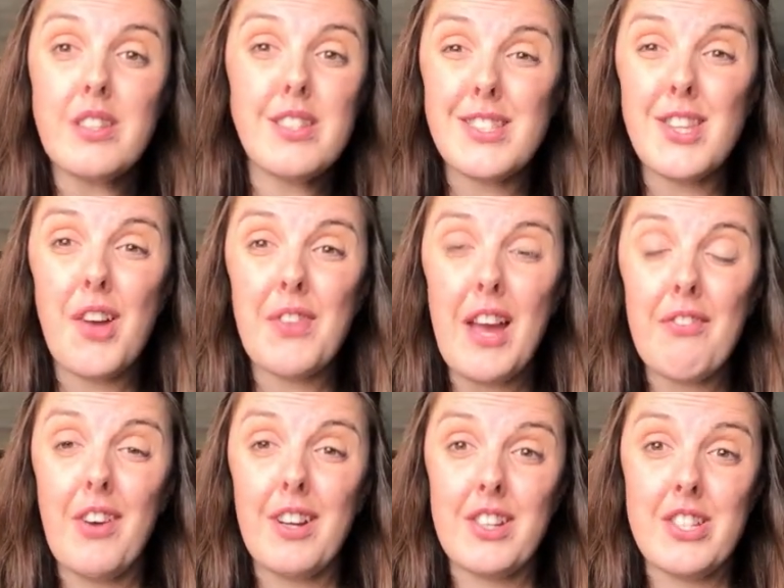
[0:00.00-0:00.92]
to serve
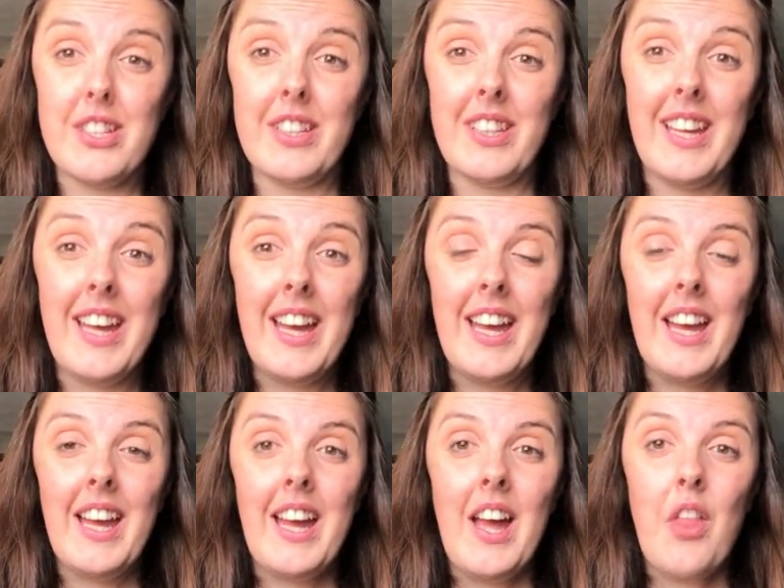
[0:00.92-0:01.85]
that function.
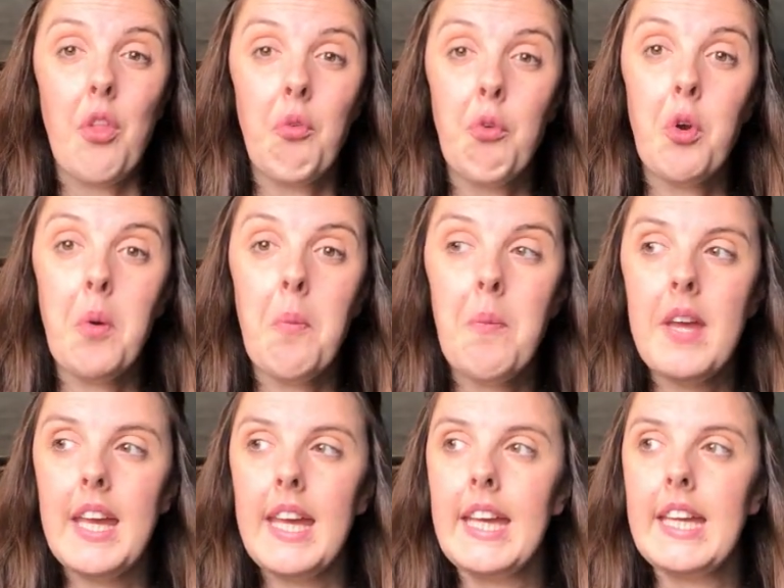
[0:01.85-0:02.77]
The room
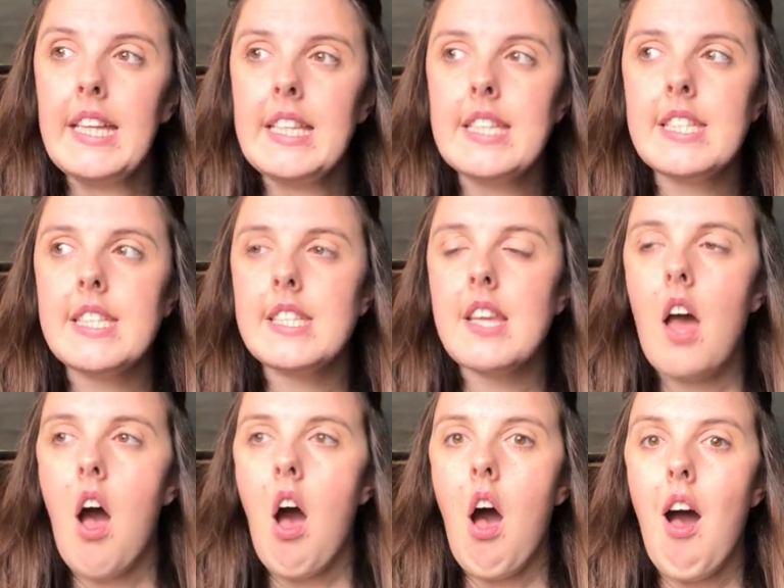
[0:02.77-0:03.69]
is
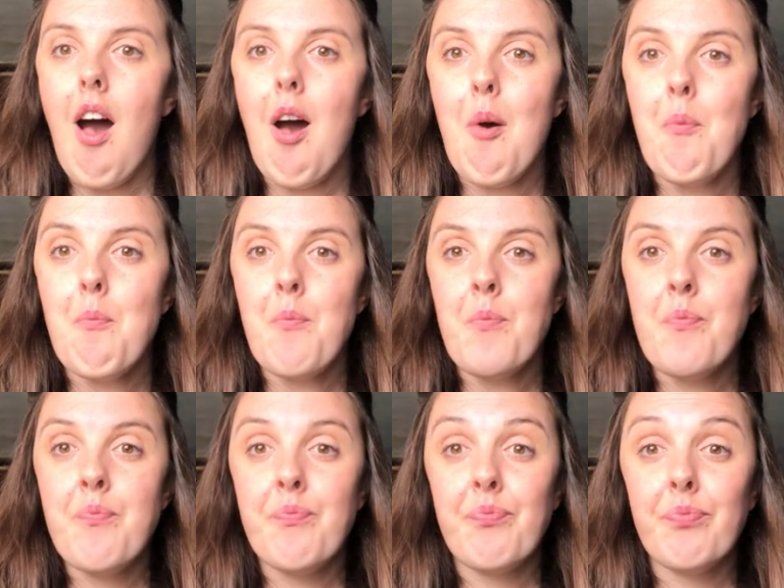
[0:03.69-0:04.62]

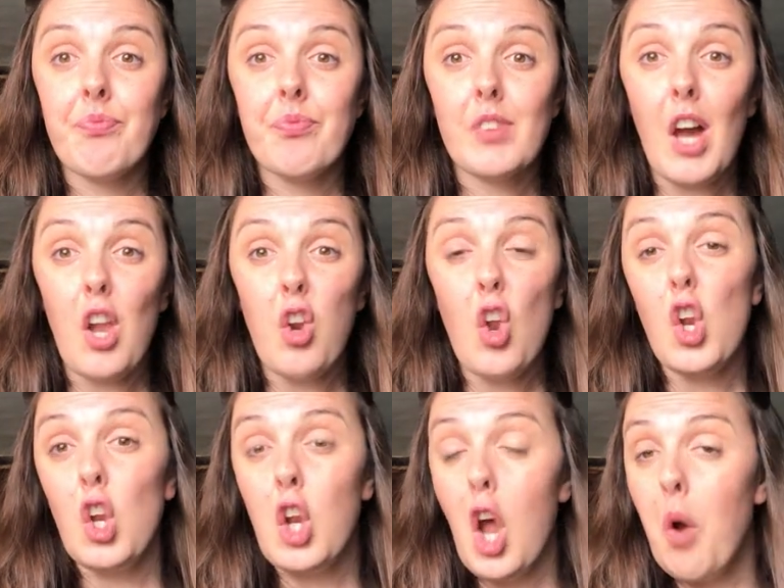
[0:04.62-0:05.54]
a
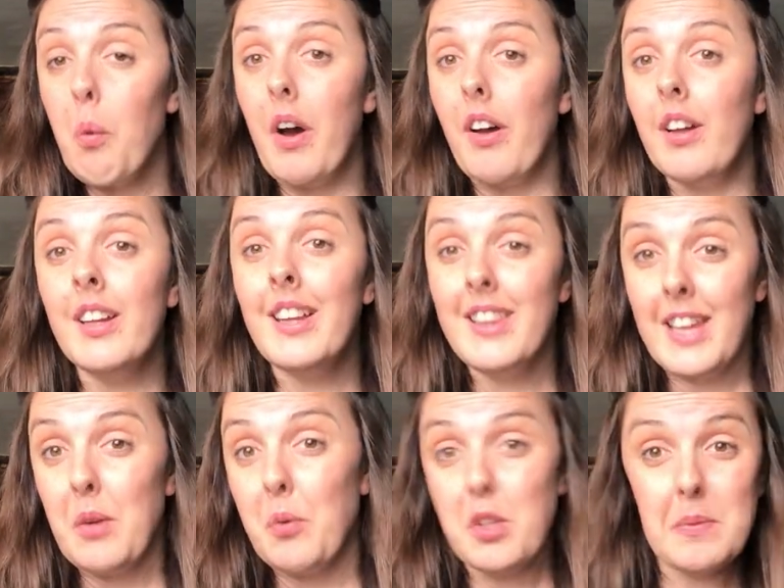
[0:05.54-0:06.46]
lot lower
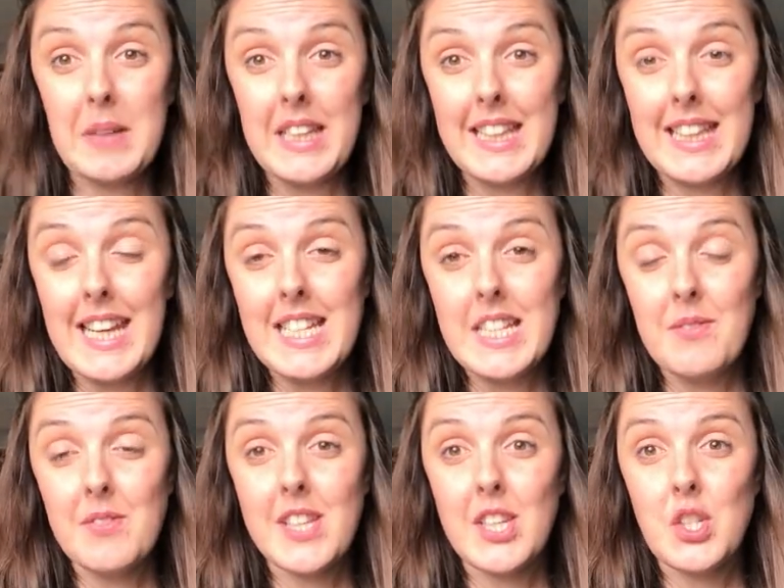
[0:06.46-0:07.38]
than it would have been in the
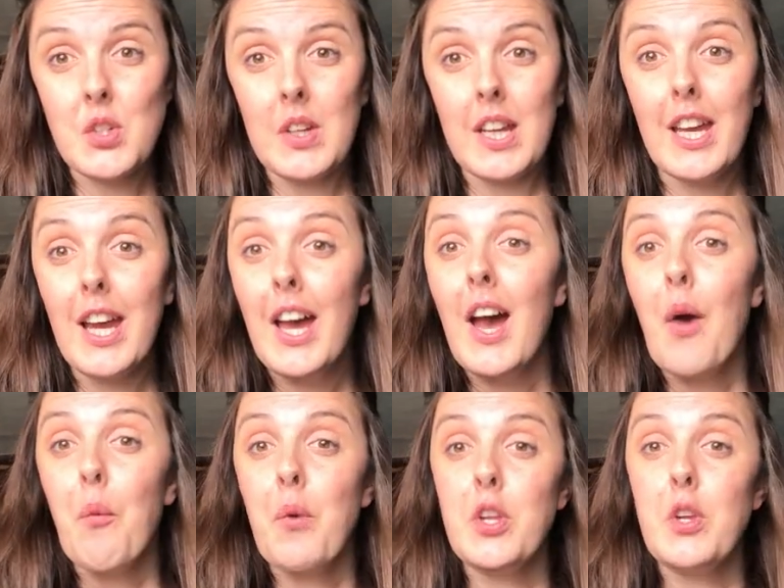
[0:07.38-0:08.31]
18th century.
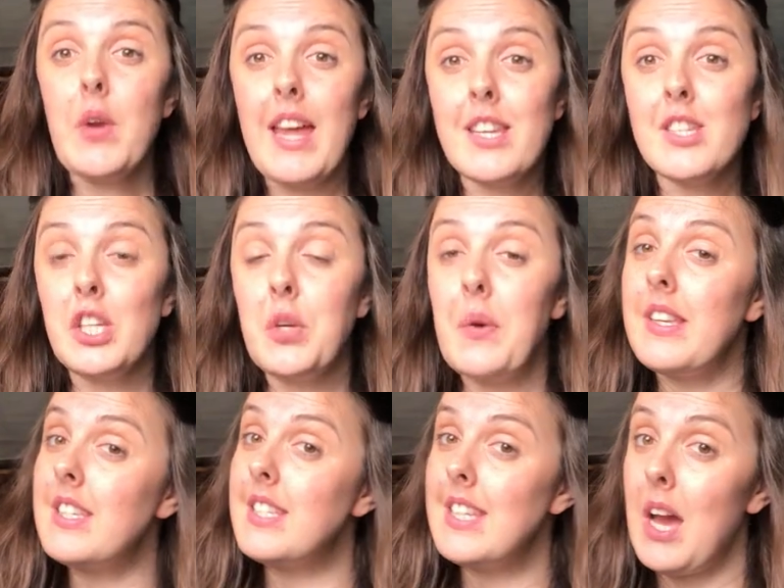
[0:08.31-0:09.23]
When you enter
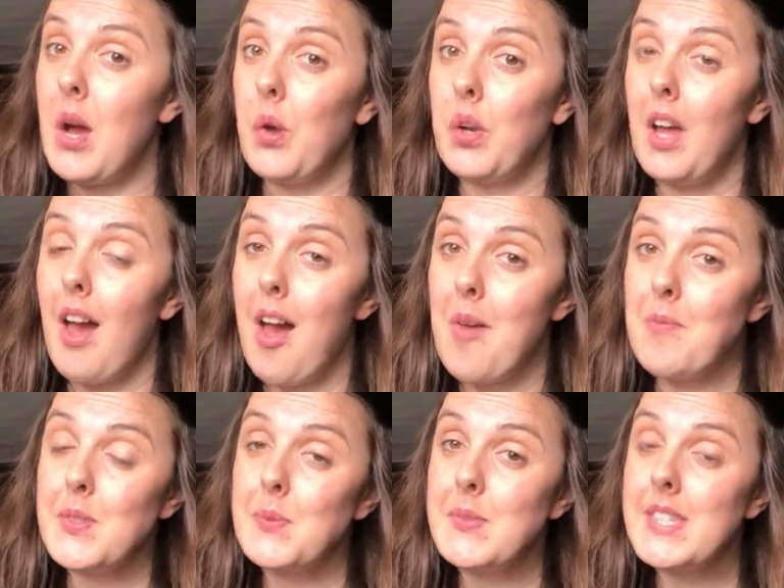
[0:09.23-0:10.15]
down some